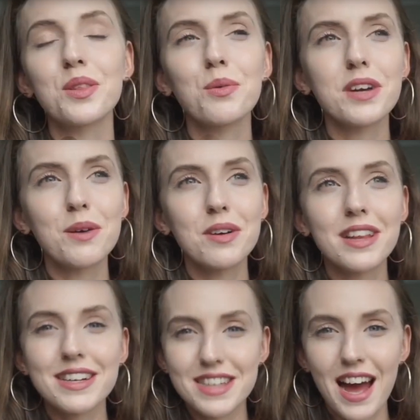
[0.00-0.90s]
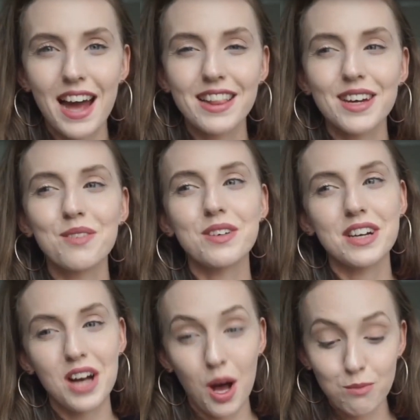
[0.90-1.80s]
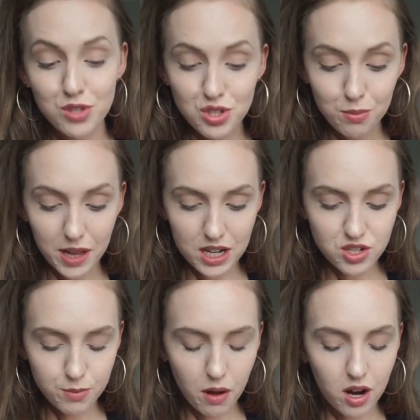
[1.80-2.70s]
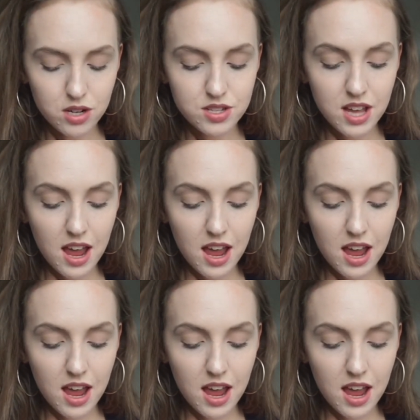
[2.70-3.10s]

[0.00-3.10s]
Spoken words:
So what I would like to highlight when it comes to planetary powers